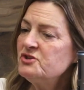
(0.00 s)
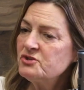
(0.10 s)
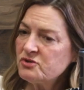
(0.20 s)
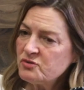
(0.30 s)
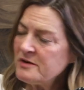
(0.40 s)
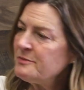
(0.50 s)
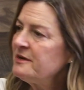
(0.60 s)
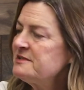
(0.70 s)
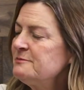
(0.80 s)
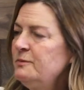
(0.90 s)
Treatment
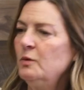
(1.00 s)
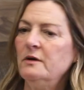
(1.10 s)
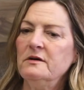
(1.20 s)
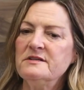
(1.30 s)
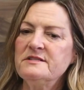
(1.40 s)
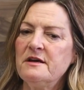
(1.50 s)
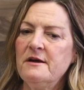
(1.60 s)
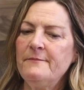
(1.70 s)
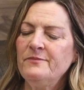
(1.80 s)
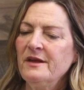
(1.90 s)
is important.
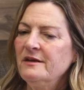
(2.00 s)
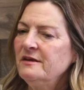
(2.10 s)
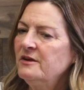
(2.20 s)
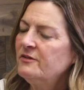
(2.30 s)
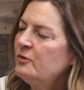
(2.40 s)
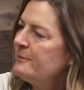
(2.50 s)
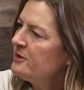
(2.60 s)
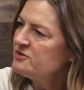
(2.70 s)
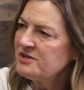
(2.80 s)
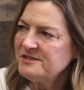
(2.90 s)
The
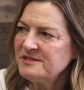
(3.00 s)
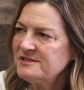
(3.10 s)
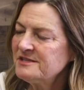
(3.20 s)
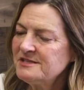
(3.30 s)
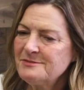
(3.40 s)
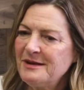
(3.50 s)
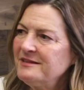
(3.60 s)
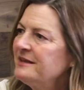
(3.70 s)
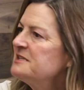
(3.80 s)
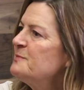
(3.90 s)
criminal justice system, I
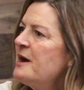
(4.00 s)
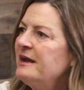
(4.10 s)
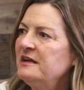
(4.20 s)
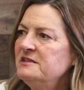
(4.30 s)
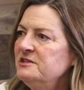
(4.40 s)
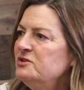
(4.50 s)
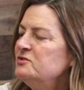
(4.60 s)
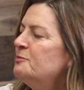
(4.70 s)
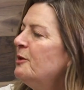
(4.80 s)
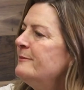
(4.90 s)
think, is buying into
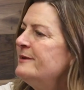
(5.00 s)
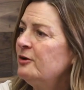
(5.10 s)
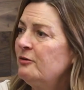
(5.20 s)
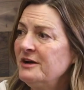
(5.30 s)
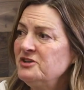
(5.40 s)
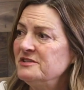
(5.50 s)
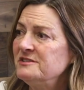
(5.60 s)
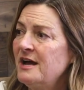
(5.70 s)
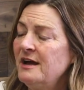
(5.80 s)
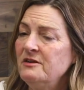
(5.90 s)
Department of
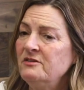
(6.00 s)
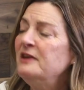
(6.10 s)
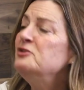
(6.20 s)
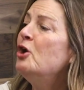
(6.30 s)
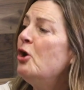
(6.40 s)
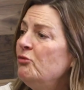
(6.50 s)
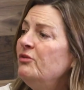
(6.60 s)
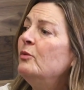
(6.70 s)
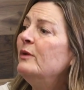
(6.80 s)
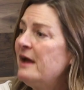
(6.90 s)
Corrections. They know
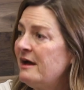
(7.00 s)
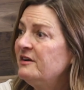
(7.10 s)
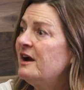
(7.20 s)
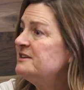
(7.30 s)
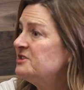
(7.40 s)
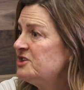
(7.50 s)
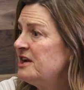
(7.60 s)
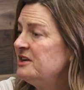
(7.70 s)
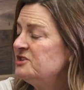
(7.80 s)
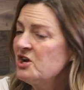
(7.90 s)
that we have got to
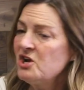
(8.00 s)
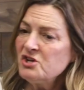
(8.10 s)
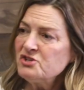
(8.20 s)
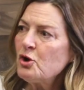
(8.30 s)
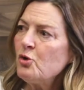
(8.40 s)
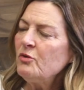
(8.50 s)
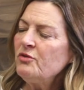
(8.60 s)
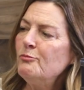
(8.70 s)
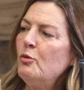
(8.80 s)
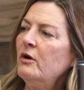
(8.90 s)
change. Yeah. So the
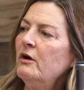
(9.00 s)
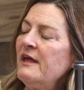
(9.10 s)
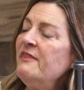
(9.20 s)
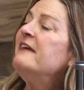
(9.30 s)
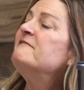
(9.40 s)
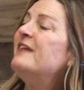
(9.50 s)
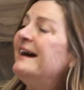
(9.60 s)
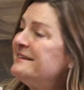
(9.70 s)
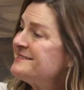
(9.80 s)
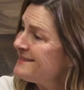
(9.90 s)
more, and they
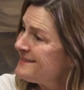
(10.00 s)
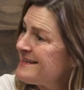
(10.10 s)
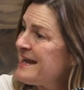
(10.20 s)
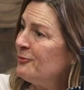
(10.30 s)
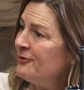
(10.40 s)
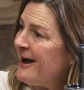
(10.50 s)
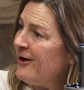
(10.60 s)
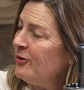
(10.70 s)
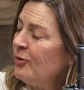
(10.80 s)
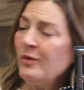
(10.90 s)
invite us to the table
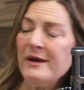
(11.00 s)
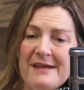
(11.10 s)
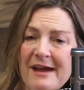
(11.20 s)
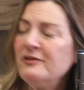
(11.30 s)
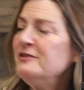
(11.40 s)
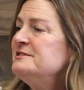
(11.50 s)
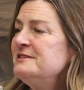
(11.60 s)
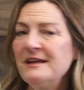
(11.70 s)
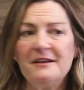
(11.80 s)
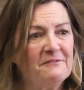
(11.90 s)
now. We never used to
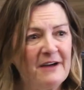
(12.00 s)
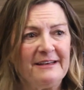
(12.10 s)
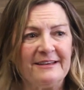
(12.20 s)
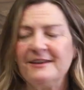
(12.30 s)
get invited.